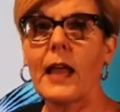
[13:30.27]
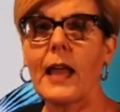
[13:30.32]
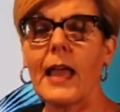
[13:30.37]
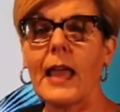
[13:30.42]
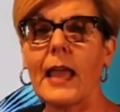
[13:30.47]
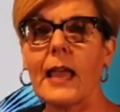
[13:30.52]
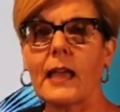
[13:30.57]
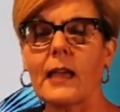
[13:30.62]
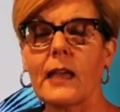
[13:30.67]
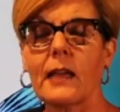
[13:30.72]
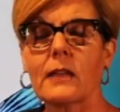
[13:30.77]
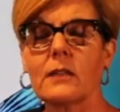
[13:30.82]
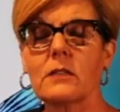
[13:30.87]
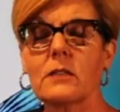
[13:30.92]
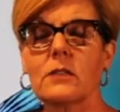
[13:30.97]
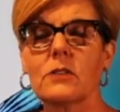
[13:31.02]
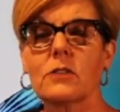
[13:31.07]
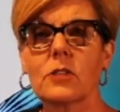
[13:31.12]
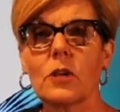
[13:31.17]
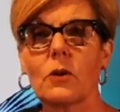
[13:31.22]

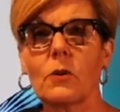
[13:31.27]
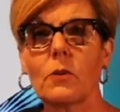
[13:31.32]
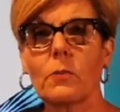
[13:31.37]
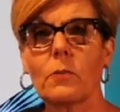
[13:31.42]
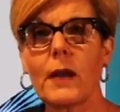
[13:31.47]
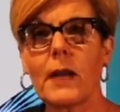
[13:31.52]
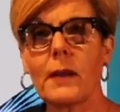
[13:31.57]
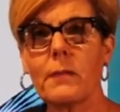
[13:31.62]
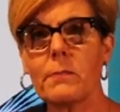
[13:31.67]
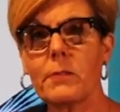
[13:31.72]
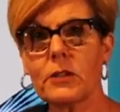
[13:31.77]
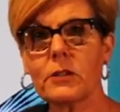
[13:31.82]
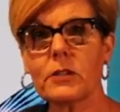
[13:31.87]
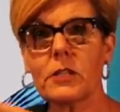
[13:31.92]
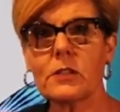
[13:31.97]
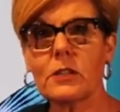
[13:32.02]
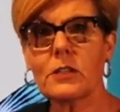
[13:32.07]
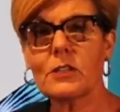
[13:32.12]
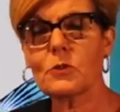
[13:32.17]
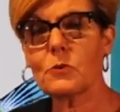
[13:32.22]
And so by
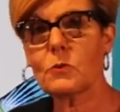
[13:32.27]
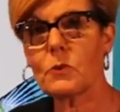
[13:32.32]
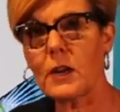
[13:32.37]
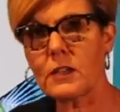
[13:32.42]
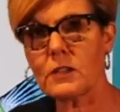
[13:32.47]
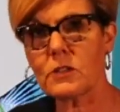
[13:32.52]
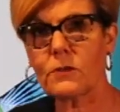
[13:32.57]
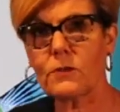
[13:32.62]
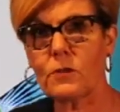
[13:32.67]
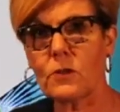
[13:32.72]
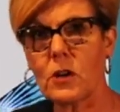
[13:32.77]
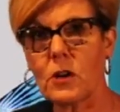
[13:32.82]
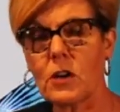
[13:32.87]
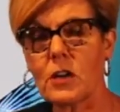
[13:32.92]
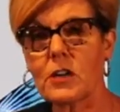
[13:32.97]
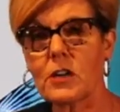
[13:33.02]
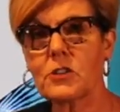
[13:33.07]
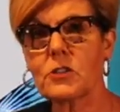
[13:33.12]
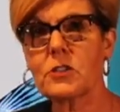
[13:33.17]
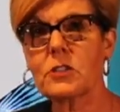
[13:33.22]
building these
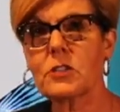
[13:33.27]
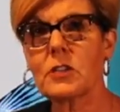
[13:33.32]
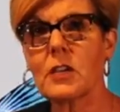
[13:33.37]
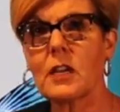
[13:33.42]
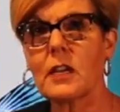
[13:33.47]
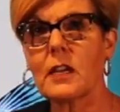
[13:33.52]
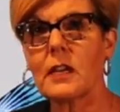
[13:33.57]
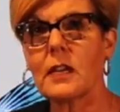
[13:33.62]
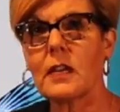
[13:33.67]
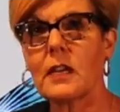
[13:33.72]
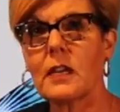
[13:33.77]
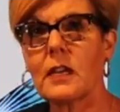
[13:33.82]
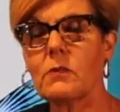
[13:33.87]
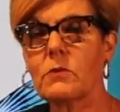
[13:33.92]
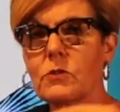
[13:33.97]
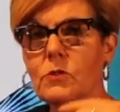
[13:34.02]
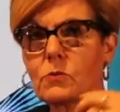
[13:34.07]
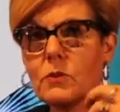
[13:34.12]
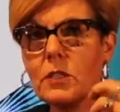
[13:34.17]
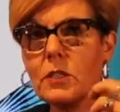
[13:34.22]
reservoirs, it
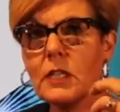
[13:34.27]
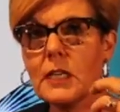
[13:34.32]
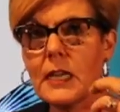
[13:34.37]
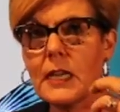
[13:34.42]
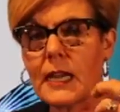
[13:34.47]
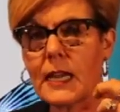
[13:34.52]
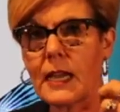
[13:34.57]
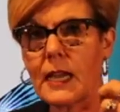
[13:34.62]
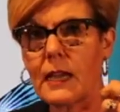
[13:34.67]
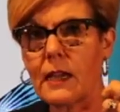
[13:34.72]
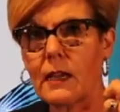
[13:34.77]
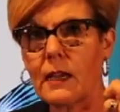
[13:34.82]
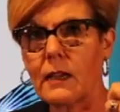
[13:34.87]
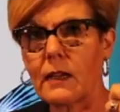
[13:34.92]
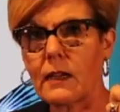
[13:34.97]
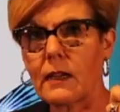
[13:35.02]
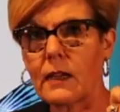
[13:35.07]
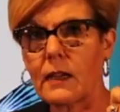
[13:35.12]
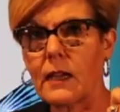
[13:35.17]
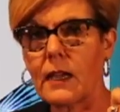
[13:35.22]
was really a,
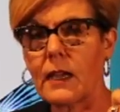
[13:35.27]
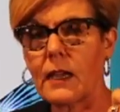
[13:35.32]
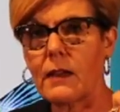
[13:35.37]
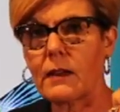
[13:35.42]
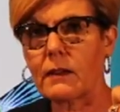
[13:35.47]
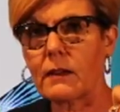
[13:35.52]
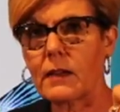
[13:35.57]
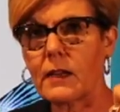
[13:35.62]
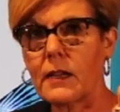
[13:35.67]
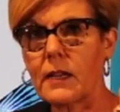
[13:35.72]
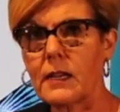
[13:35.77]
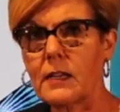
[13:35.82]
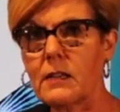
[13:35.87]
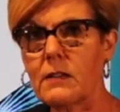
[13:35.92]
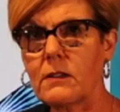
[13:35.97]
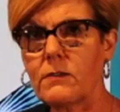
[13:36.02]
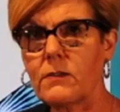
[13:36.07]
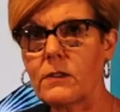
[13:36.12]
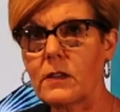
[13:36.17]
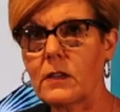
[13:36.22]
a
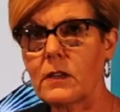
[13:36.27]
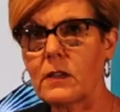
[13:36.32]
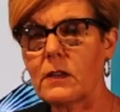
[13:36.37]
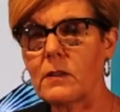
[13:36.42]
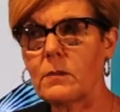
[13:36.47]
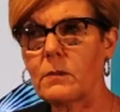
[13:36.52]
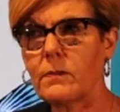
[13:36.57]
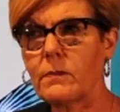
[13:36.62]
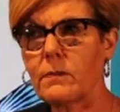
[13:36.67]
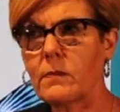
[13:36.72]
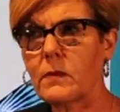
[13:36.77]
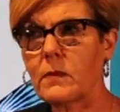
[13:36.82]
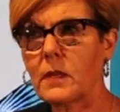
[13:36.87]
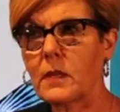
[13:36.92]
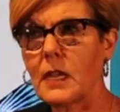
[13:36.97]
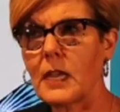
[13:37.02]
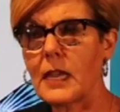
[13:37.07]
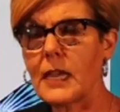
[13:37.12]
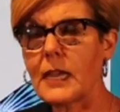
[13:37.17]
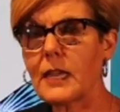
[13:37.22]
kind of a
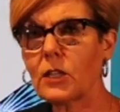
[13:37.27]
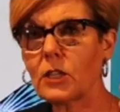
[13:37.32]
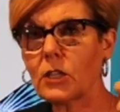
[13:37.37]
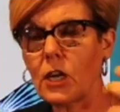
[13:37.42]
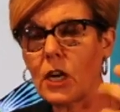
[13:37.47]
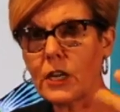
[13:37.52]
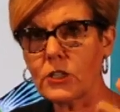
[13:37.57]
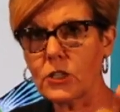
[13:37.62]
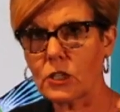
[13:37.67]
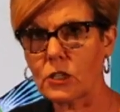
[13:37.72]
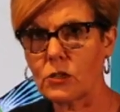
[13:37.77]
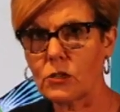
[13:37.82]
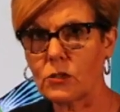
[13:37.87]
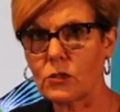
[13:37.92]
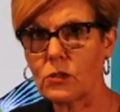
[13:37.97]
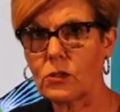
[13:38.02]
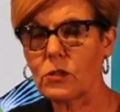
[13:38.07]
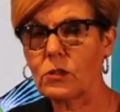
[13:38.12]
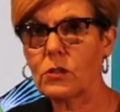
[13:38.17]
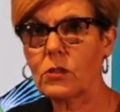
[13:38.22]

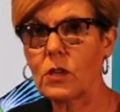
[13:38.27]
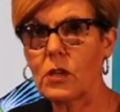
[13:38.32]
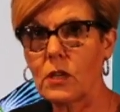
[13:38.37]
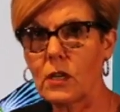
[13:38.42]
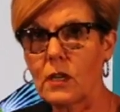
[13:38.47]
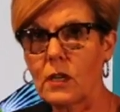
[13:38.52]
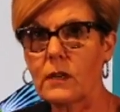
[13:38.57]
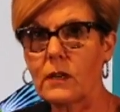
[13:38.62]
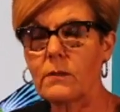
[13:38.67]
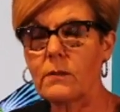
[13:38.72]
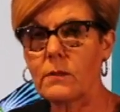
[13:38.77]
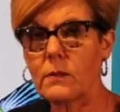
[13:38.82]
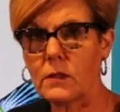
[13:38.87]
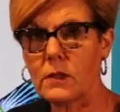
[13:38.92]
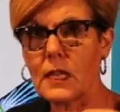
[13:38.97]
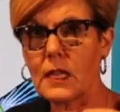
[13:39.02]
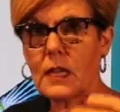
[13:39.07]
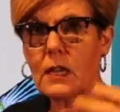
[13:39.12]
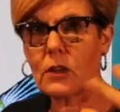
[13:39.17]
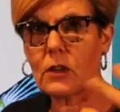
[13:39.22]
ecological
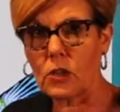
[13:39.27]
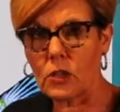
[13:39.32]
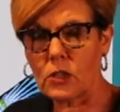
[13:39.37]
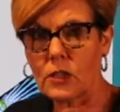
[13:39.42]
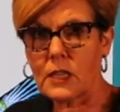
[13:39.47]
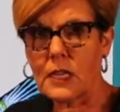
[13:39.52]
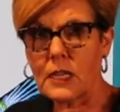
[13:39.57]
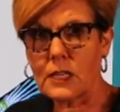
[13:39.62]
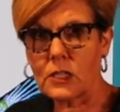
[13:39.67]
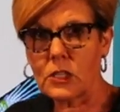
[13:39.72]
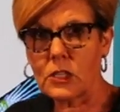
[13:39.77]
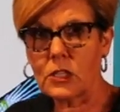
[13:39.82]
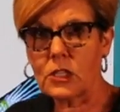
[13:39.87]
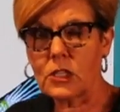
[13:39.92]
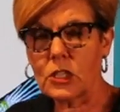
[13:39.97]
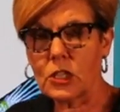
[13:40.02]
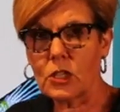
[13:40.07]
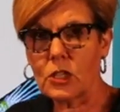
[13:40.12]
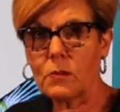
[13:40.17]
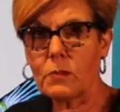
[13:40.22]
th- good thing to
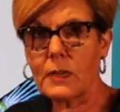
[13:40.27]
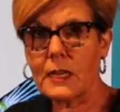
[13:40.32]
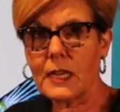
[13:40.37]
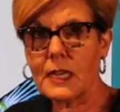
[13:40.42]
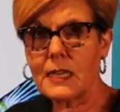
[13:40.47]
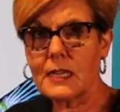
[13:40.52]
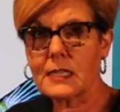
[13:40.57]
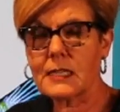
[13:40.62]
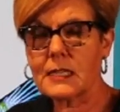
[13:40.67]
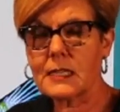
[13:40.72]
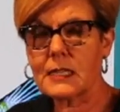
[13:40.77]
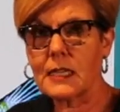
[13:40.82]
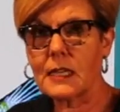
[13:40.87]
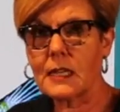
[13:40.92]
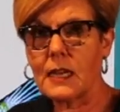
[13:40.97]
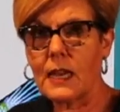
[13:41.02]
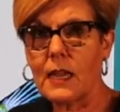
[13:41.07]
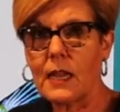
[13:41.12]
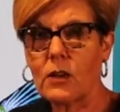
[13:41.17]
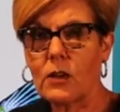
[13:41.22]
do because
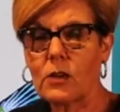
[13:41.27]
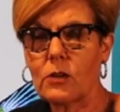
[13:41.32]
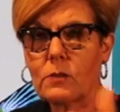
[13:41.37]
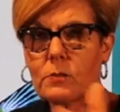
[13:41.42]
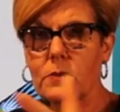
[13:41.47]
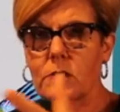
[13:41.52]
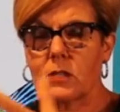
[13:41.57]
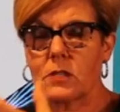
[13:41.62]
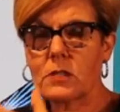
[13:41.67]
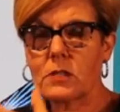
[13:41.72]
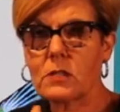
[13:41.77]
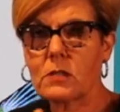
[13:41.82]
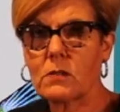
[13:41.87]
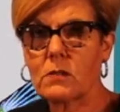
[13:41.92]
it helps